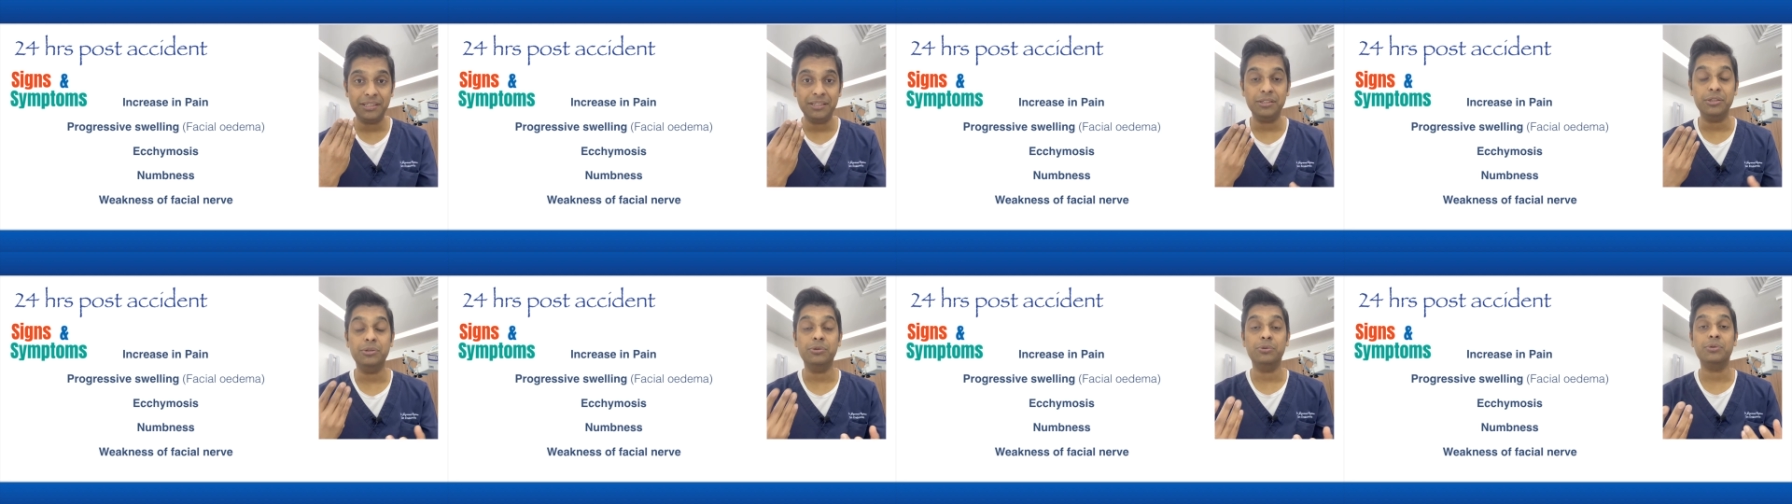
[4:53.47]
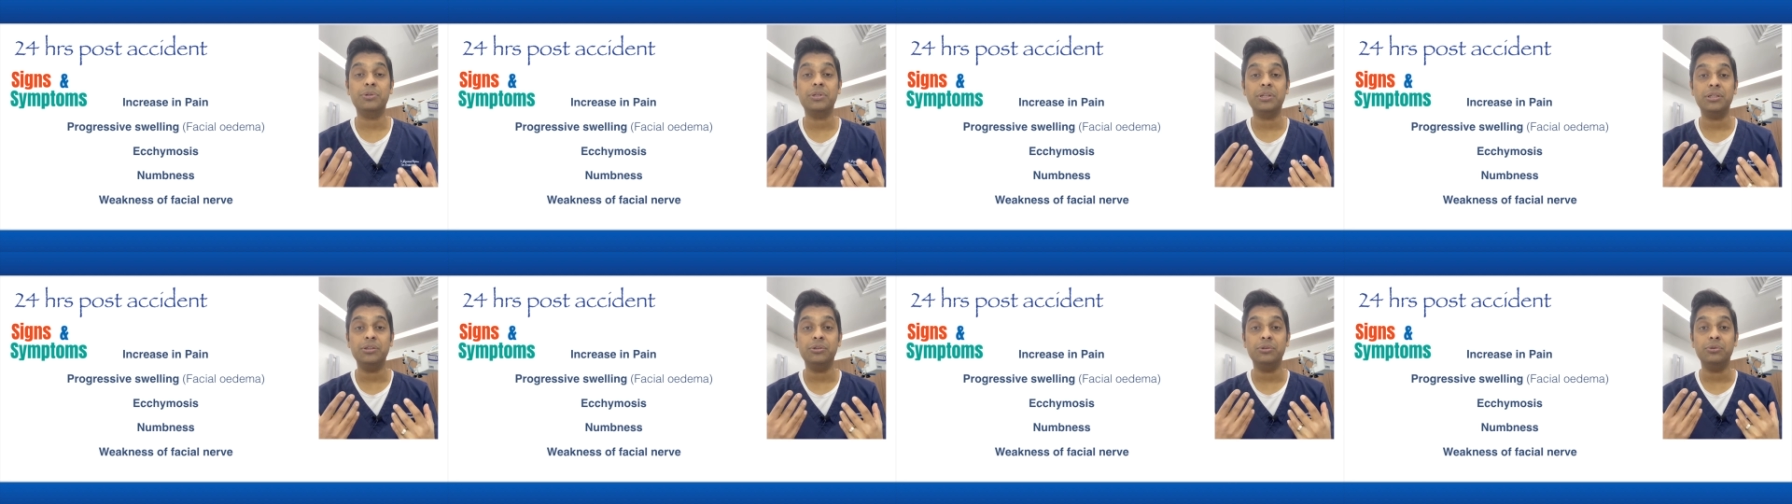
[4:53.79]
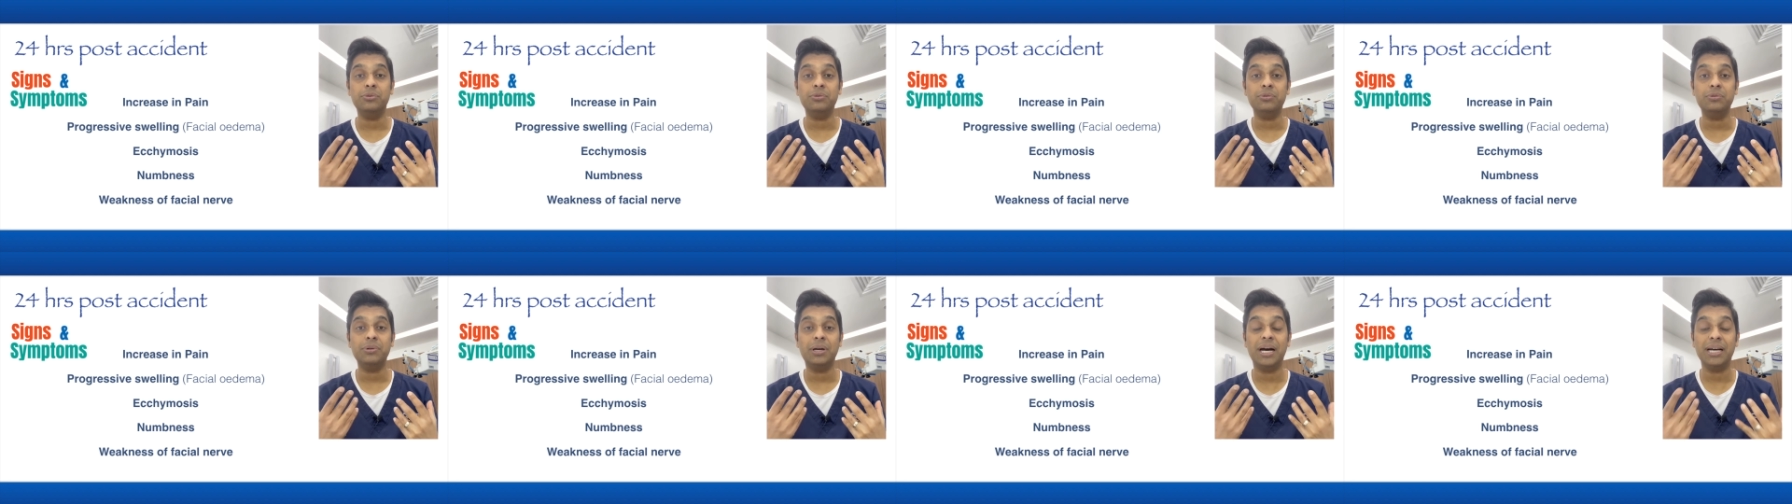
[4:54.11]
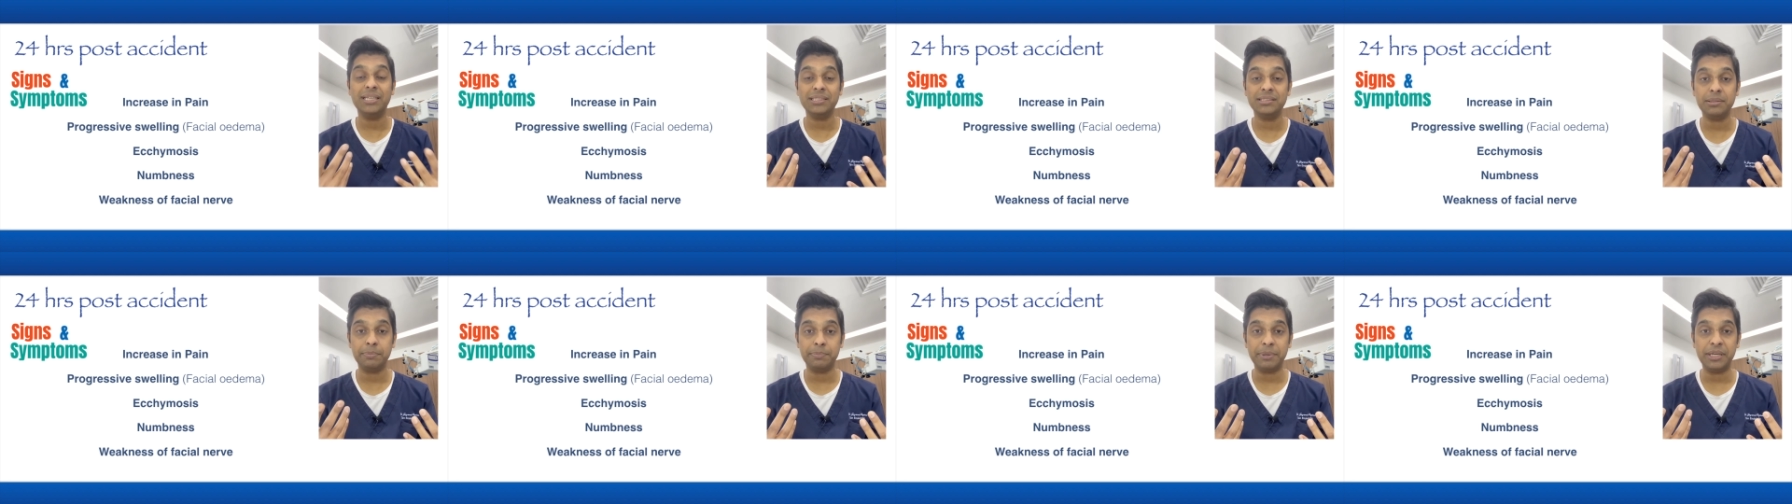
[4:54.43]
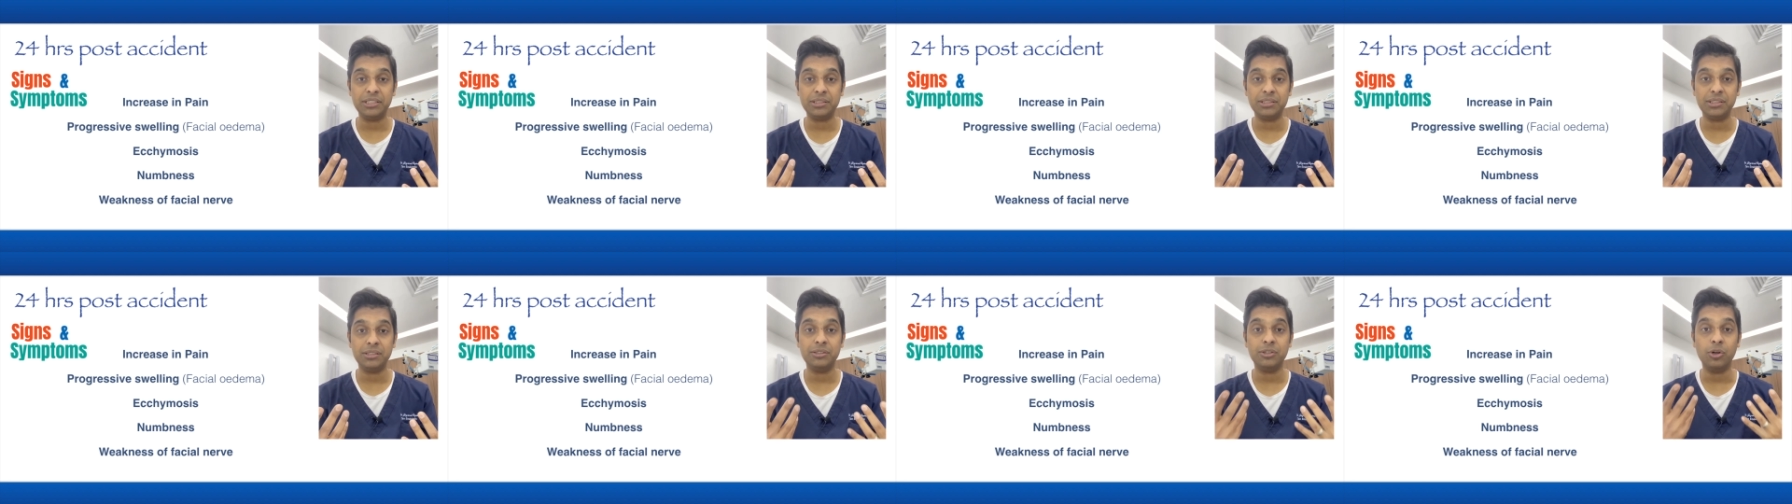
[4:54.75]
You, you ask the
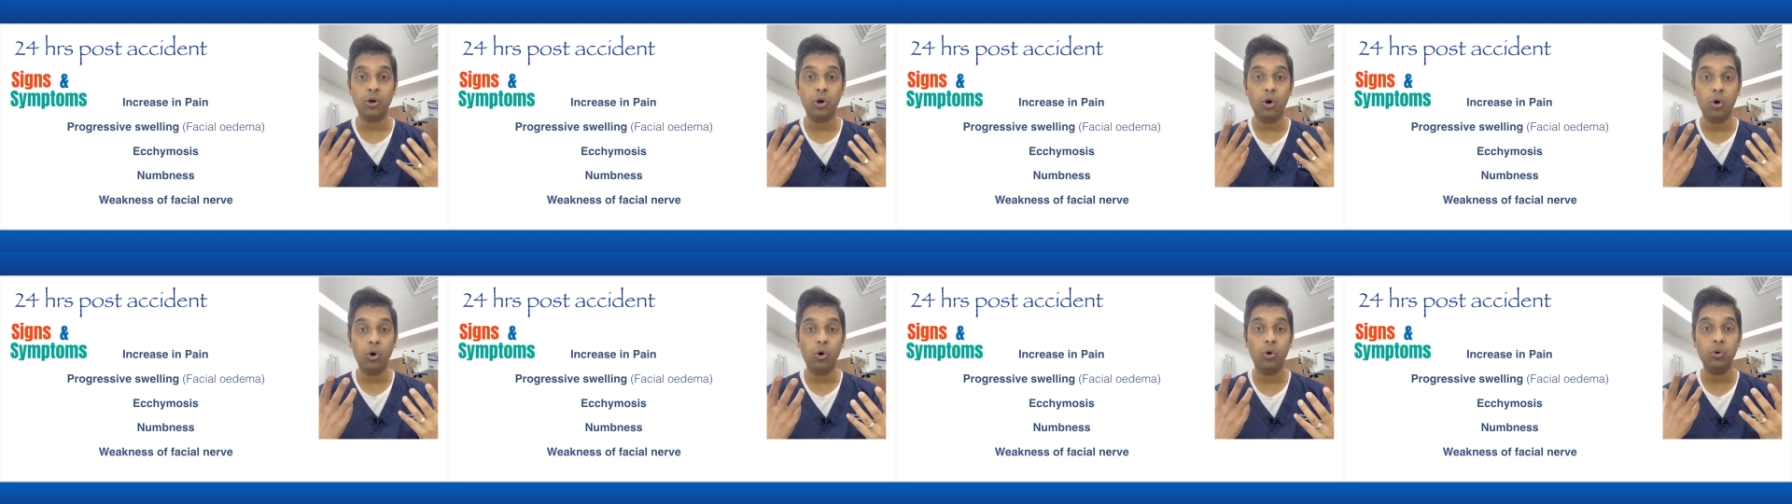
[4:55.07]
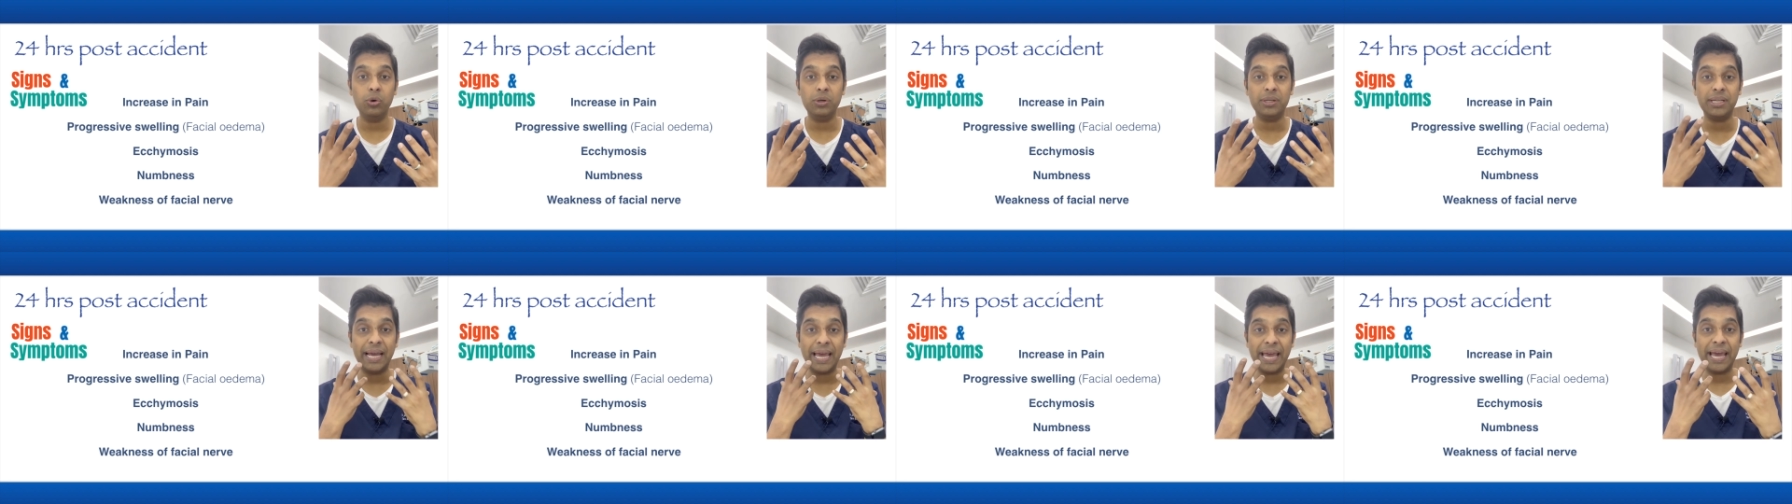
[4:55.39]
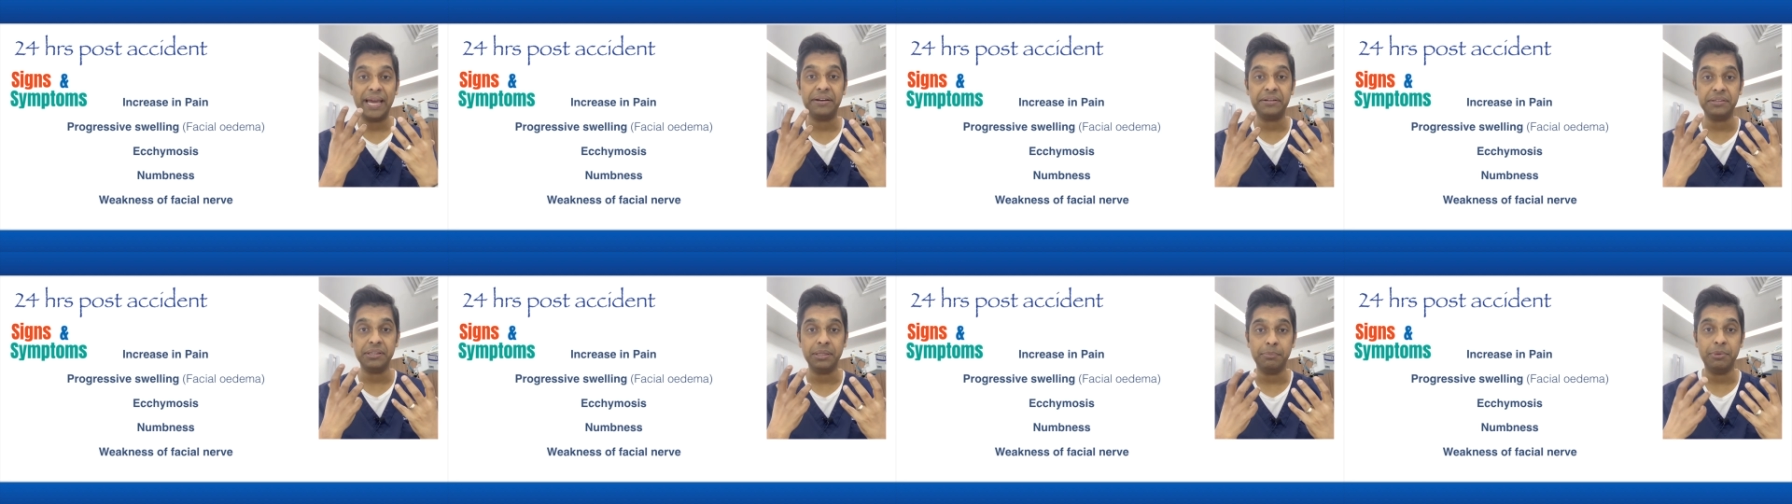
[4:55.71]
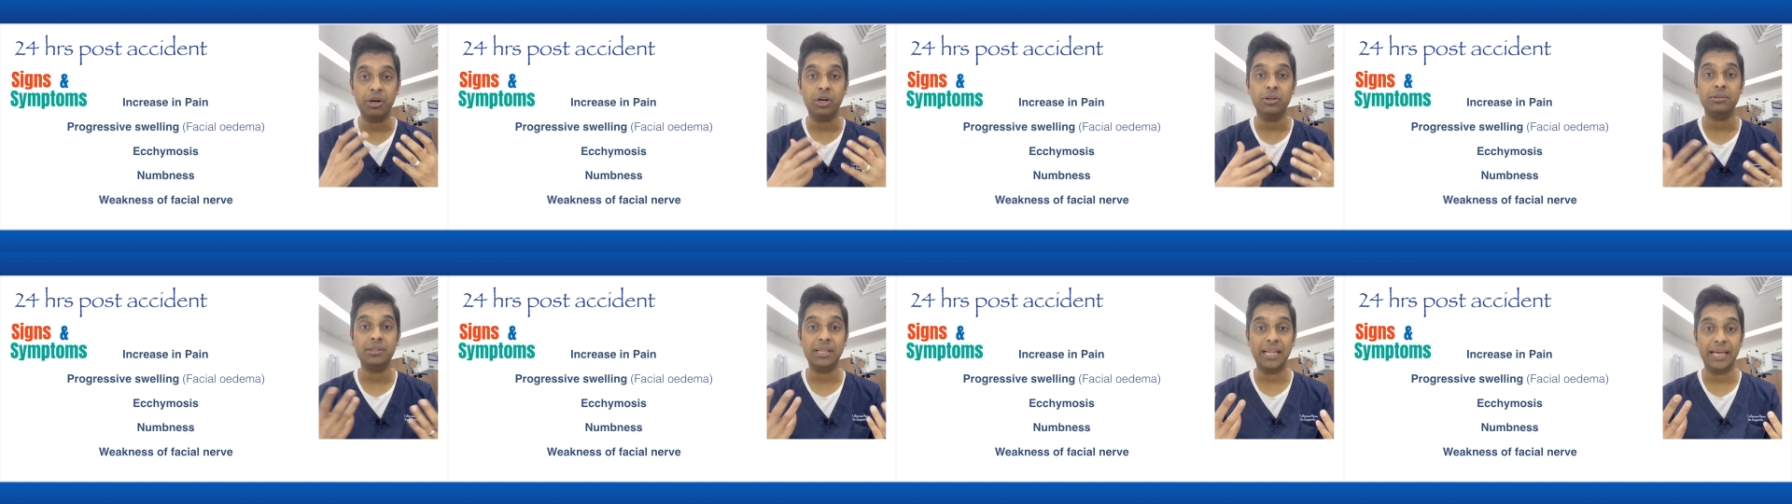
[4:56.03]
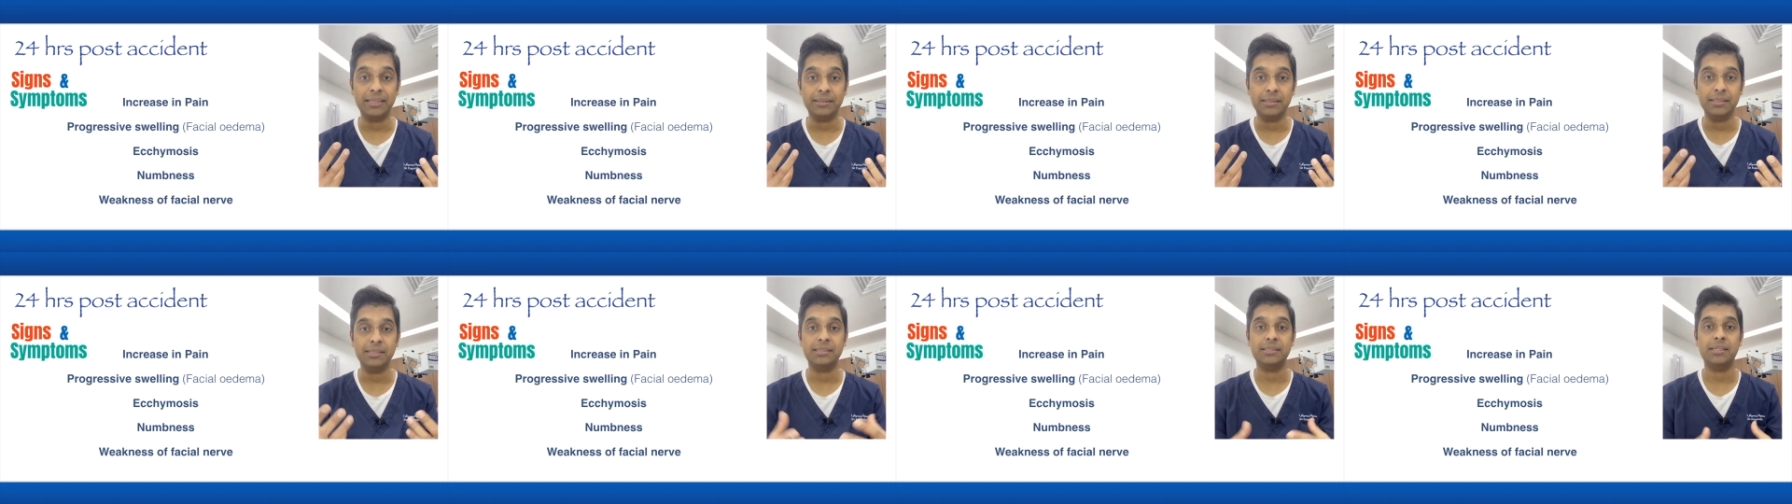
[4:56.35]
patient to hold air in the mouth
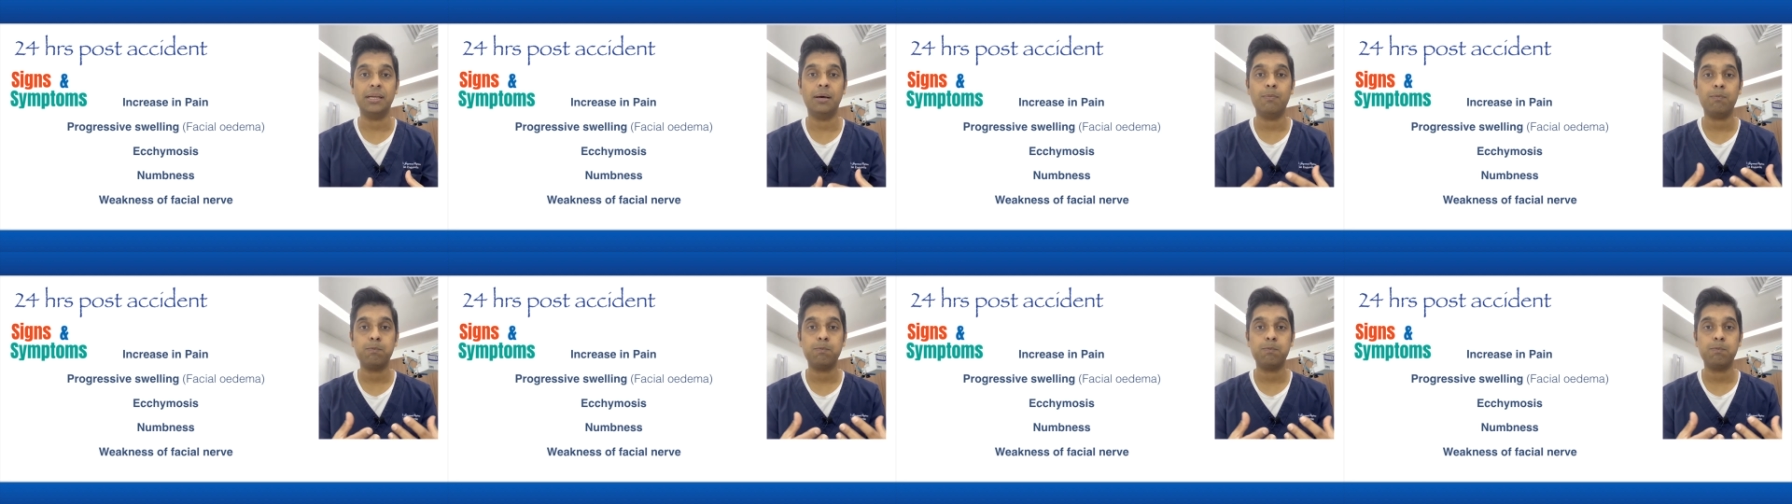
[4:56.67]
like this.